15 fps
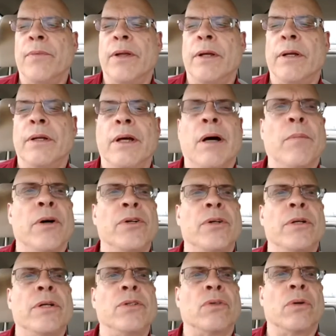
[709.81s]
and how much
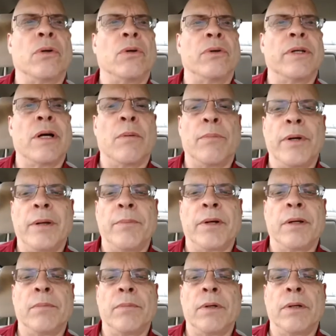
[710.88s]
his or her down payment
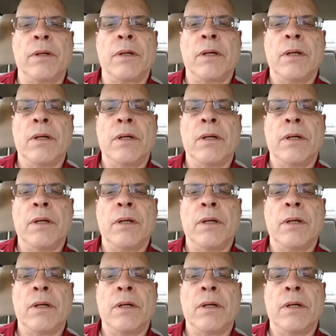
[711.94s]
can be.